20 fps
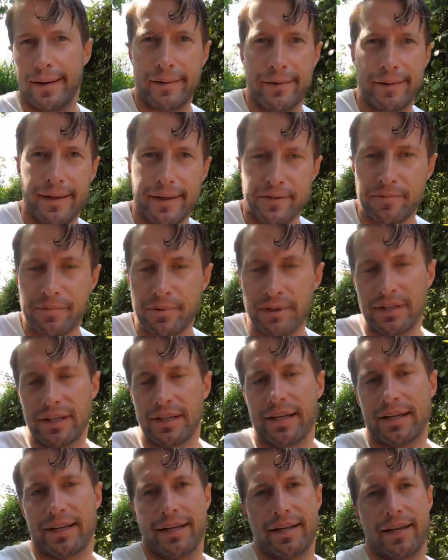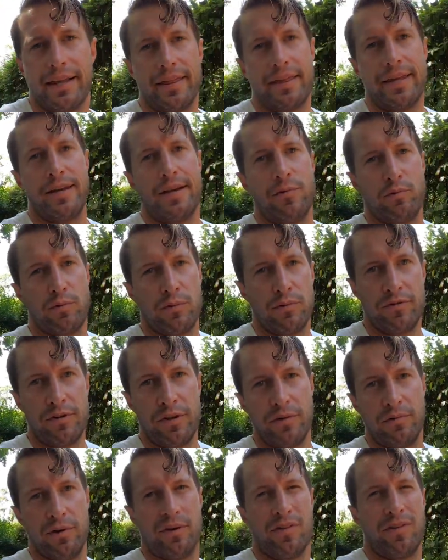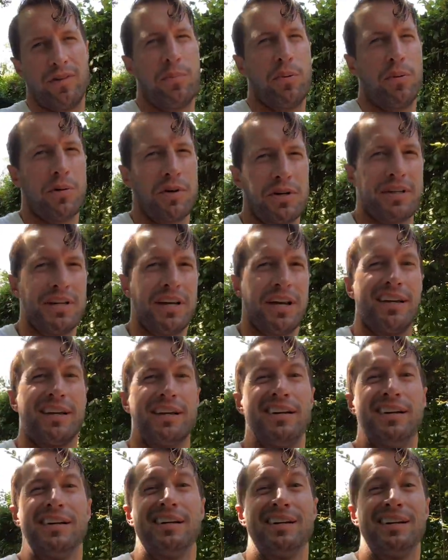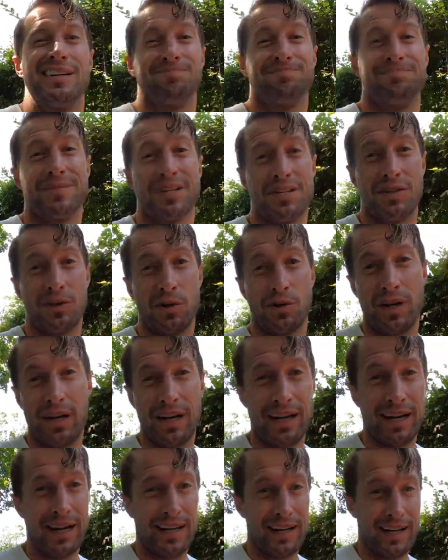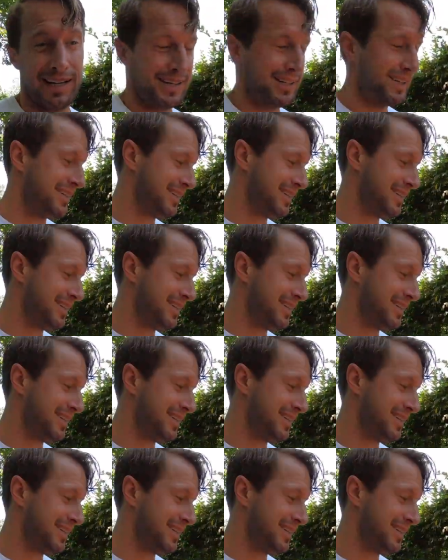You guys really liked the review of the Porsche Taycan, so did I.